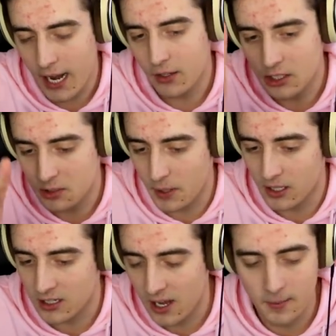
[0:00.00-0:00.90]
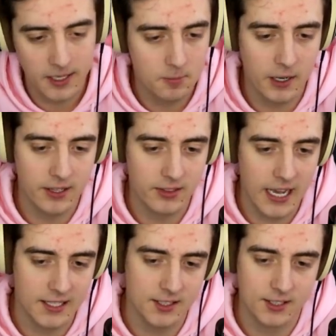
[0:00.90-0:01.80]
how you spell coming, but
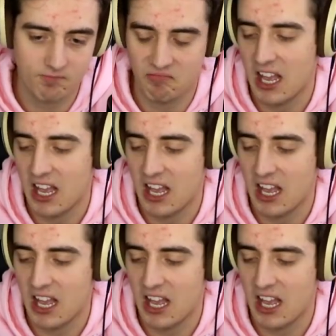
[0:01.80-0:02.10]
that's